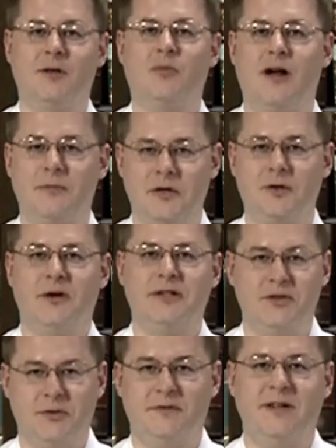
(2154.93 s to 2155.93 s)
they're probably
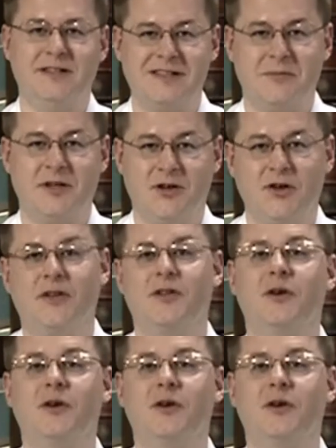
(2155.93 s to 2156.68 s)
going to invent something good.